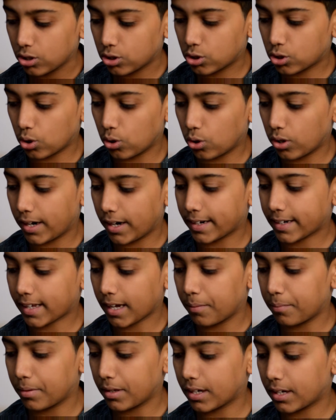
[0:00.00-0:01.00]
so it
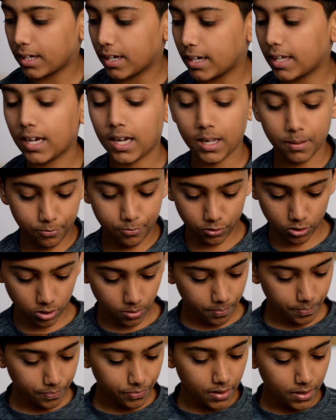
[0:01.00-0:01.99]
can be really
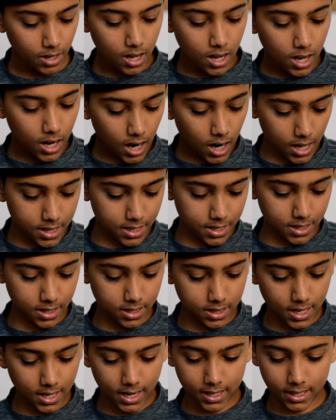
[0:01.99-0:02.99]
helpful. Other
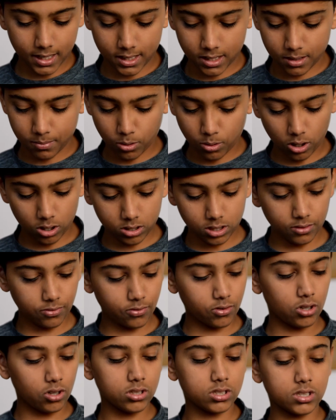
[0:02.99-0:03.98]
than that, in the box of
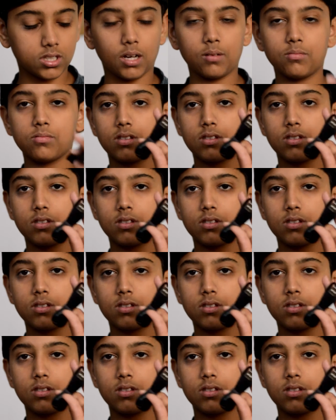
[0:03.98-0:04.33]
course comes